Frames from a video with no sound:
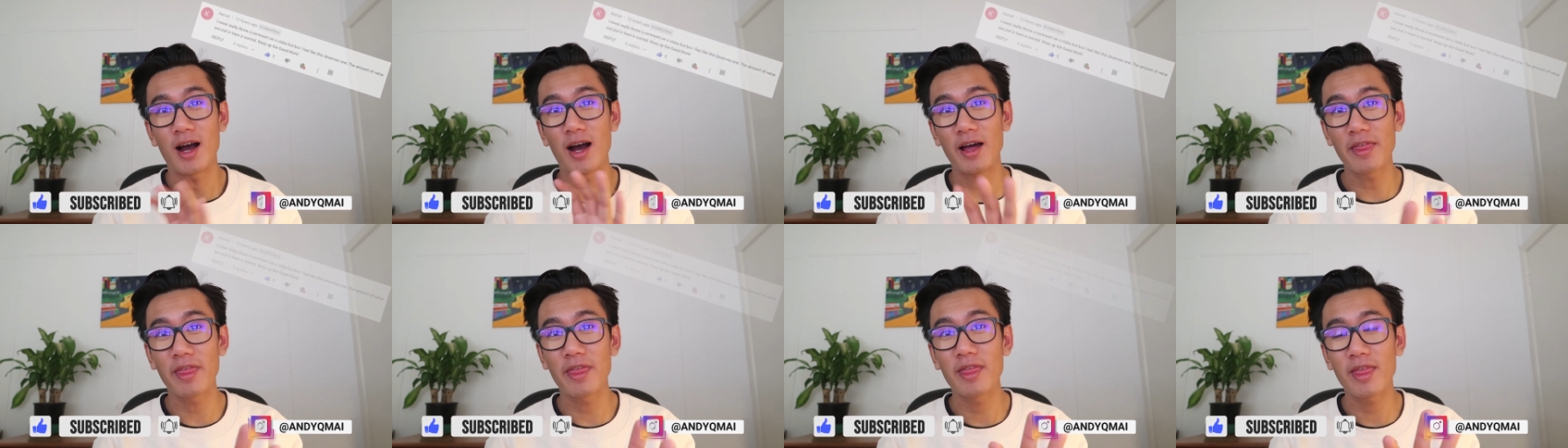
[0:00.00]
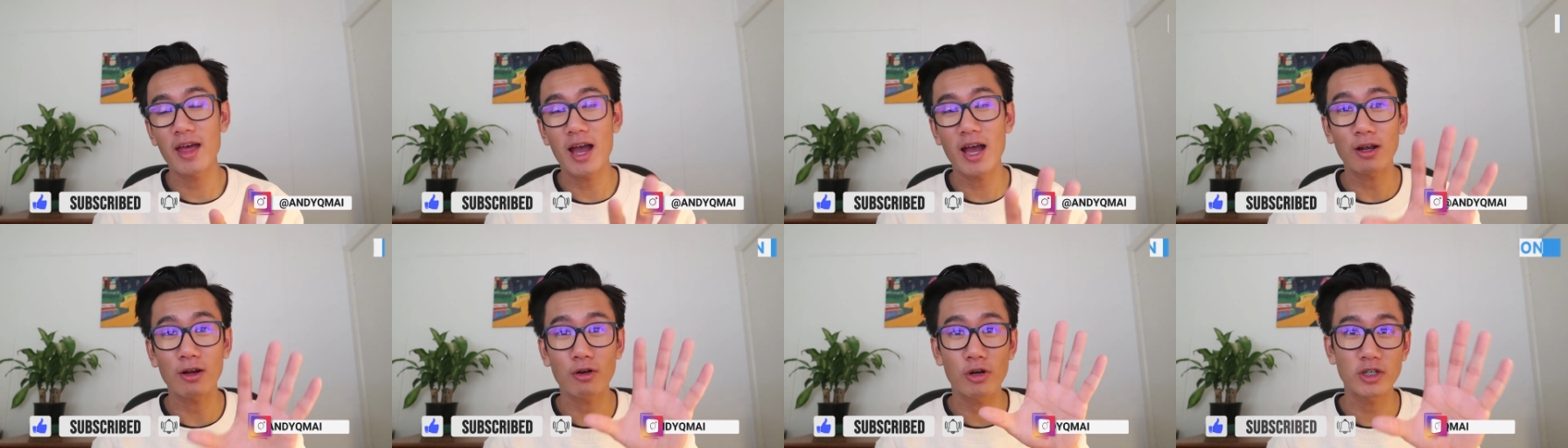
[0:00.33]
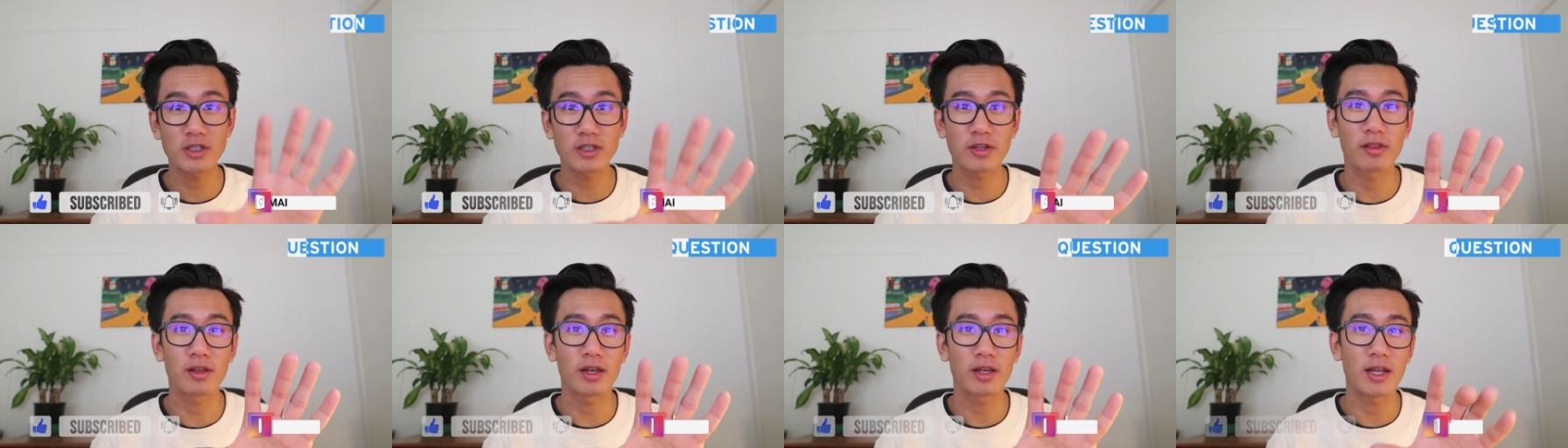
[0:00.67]
Other than that,
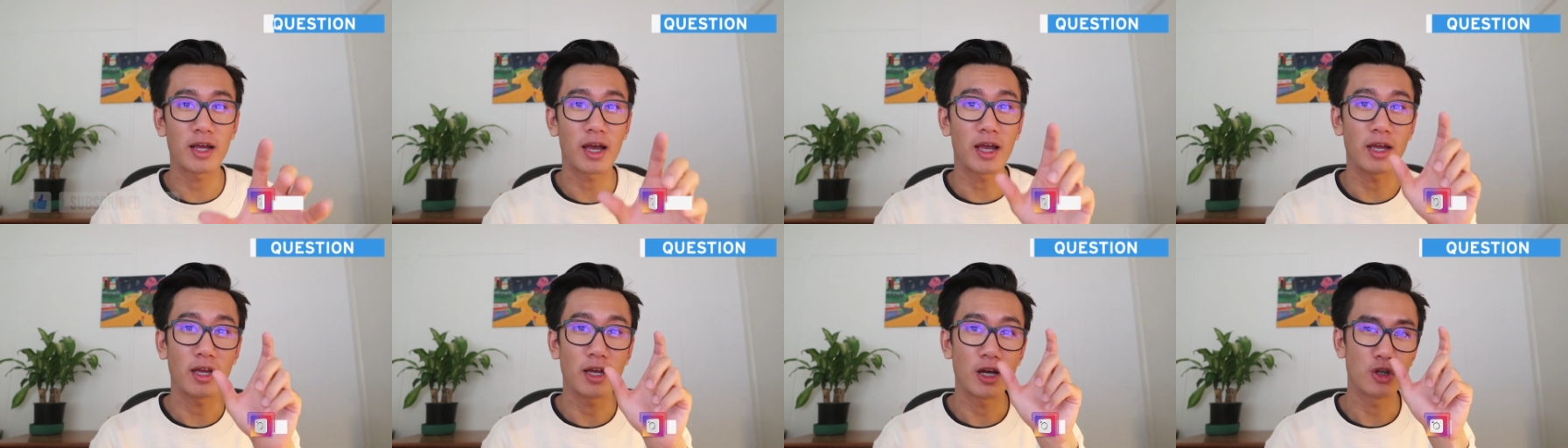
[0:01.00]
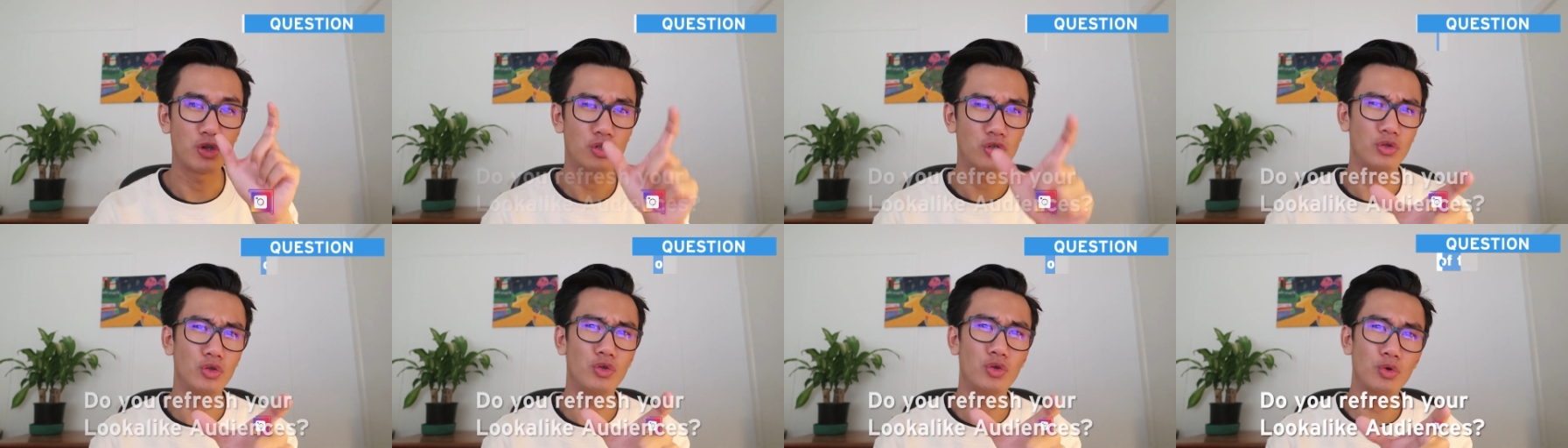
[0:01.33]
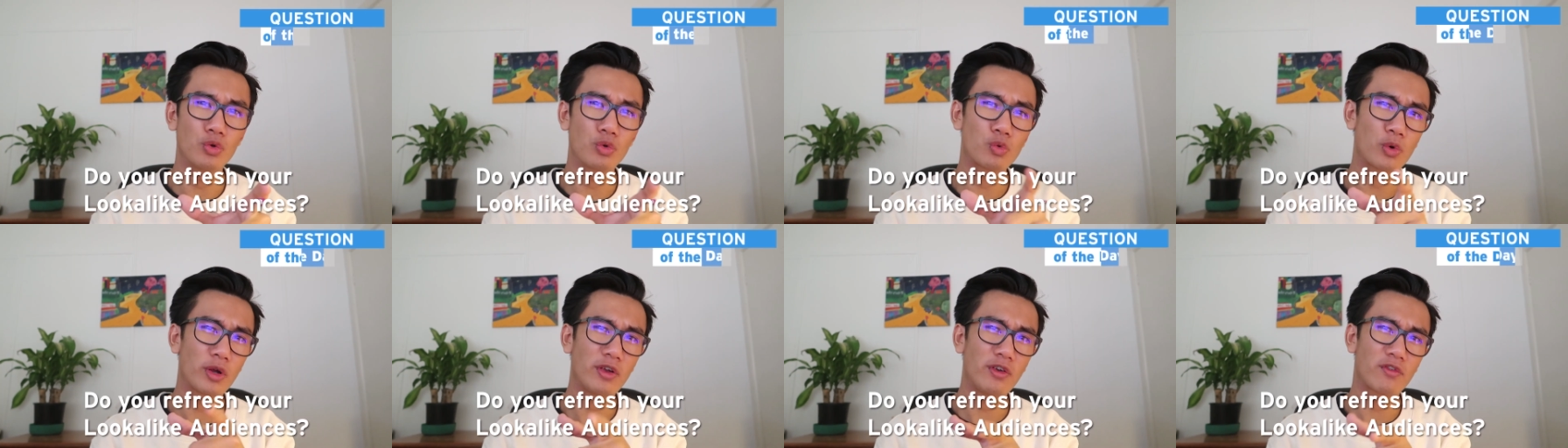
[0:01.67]
question of the day, do
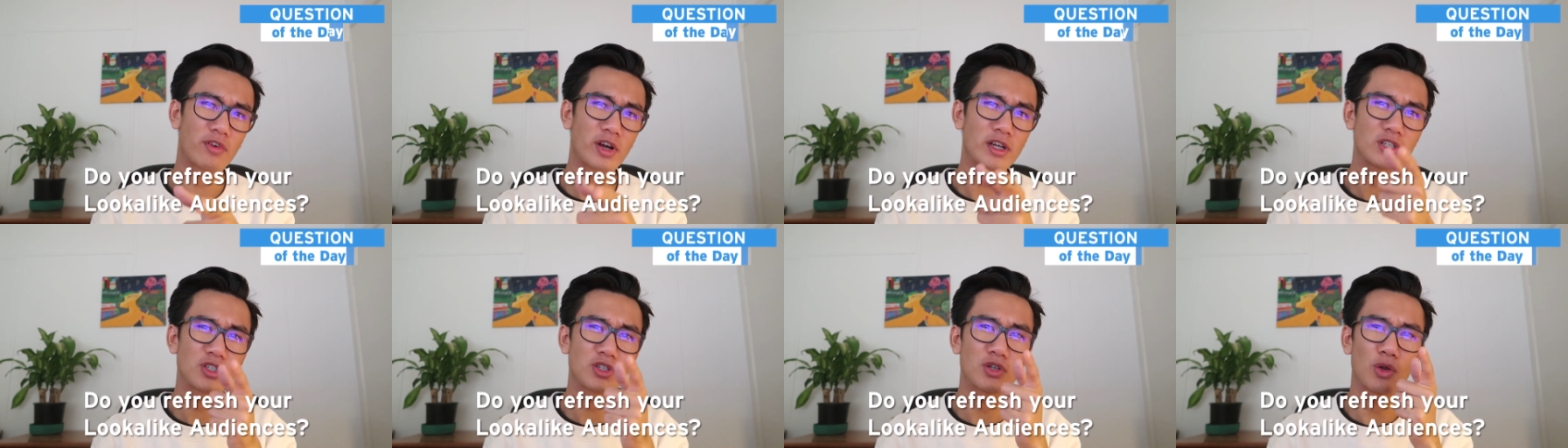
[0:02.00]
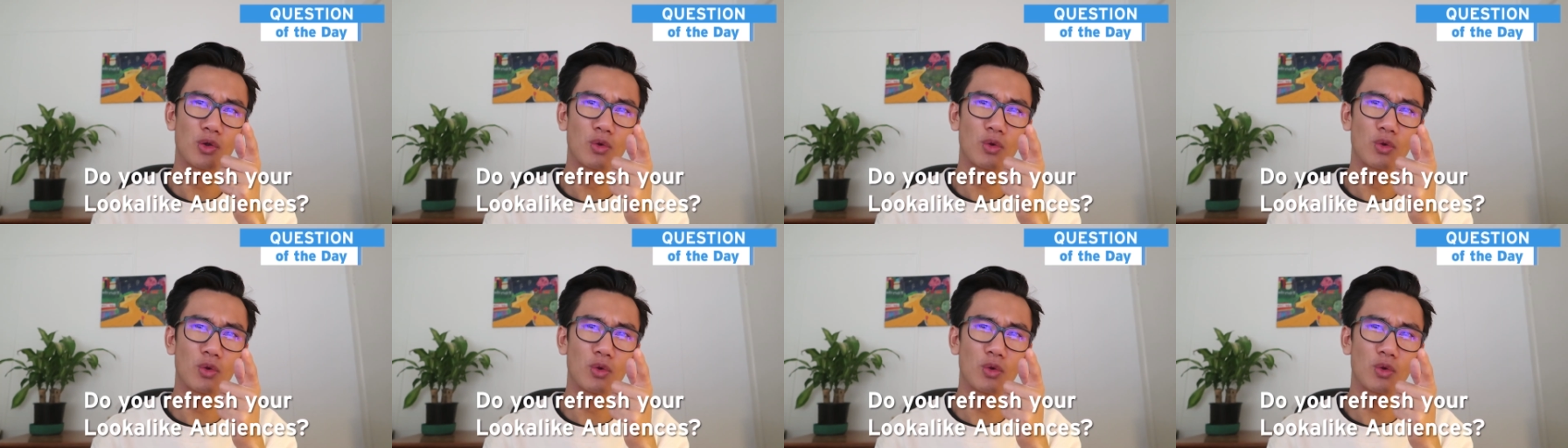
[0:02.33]
you refresh